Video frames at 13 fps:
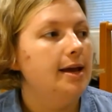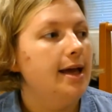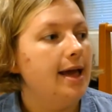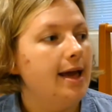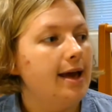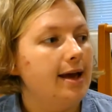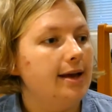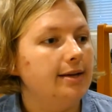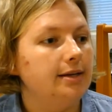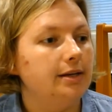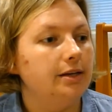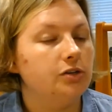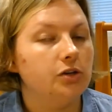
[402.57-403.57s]
And
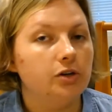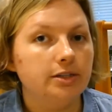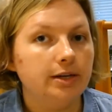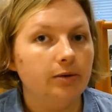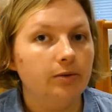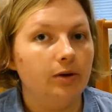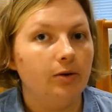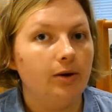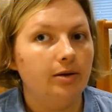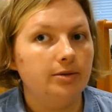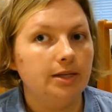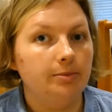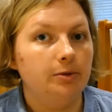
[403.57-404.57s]
it turns out though, I
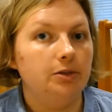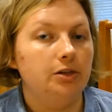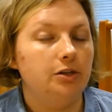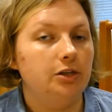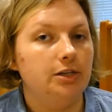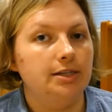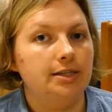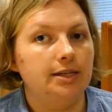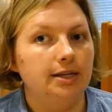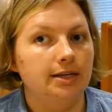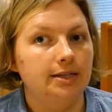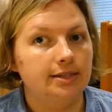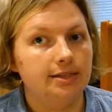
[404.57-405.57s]
was able to just
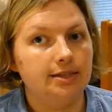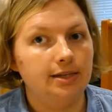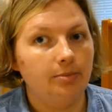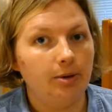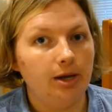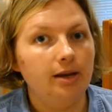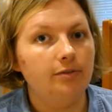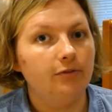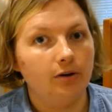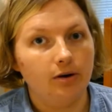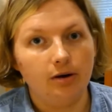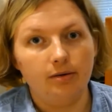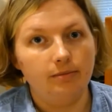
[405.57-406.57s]
snip
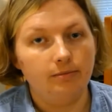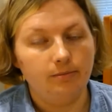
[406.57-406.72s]
about